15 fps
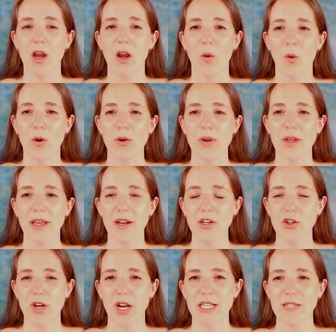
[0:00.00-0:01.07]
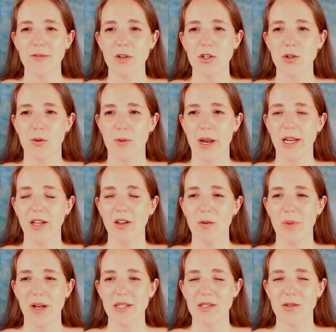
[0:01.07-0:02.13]
where you can get a transfer to a regular
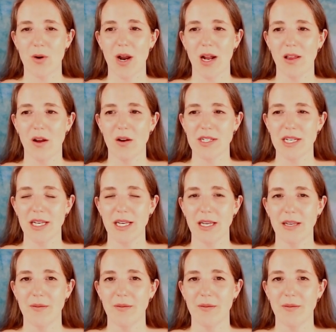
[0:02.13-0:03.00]
bus or LRT.